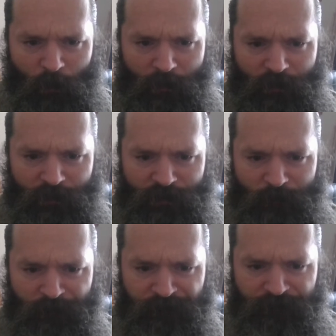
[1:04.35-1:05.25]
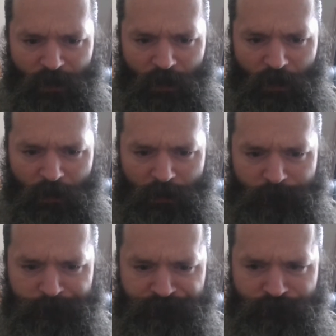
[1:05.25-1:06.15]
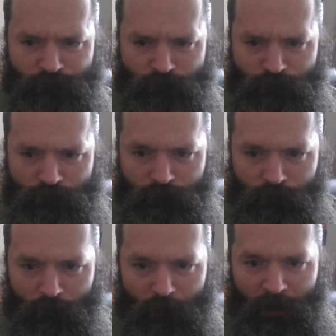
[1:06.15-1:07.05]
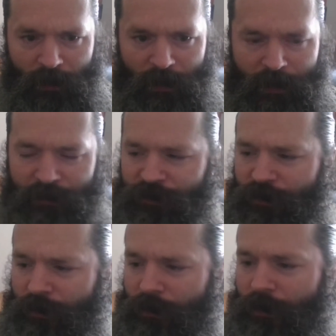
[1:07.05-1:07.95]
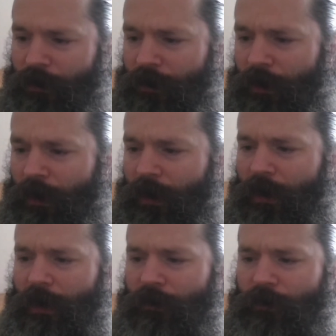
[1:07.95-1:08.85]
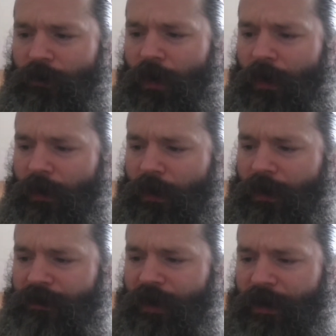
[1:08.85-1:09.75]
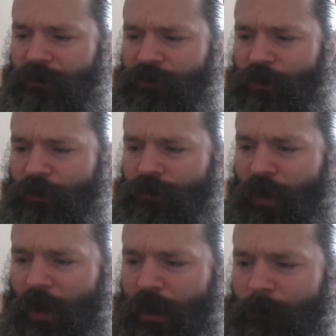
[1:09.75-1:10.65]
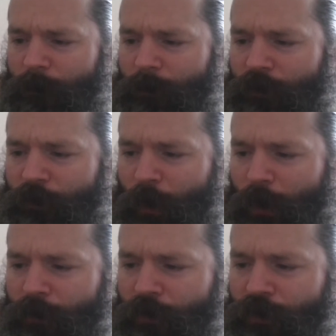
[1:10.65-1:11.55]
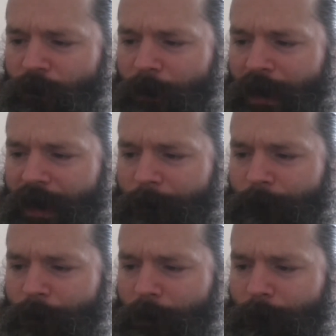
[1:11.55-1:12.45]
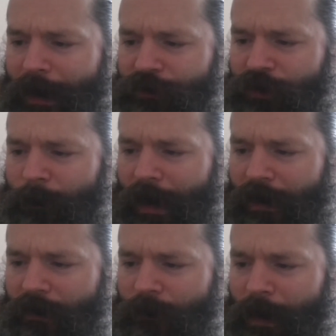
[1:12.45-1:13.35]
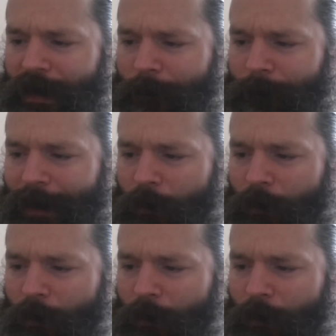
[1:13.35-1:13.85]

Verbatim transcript: want um, it is it contains two times 1200 milliamp battery packs milliamp hour